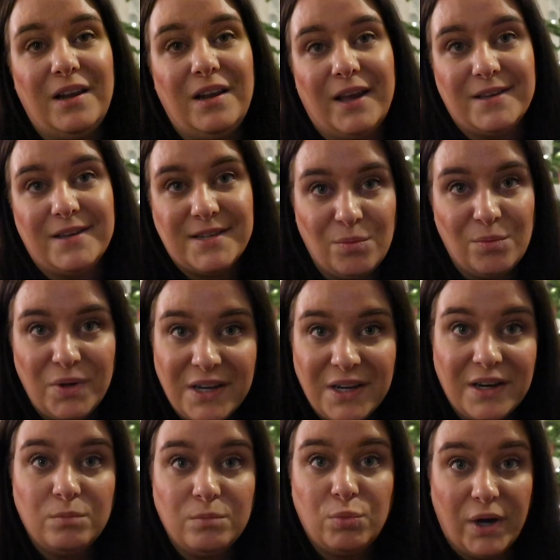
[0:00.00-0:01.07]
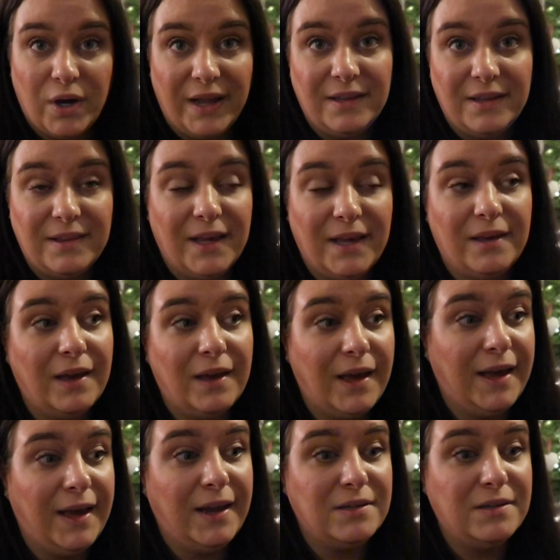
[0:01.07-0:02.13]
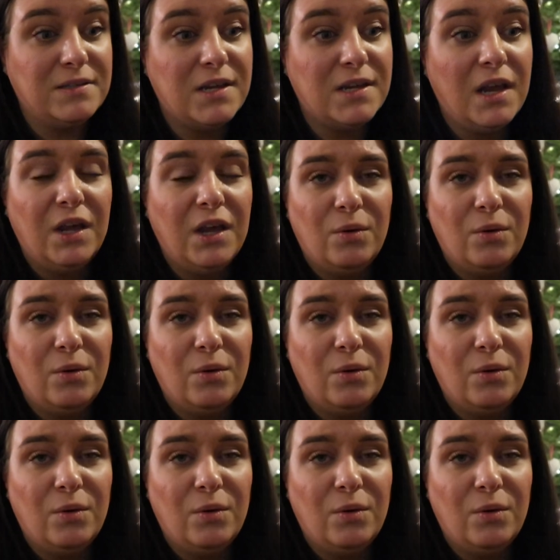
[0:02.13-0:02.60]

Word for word: like I said, we didn't book anything and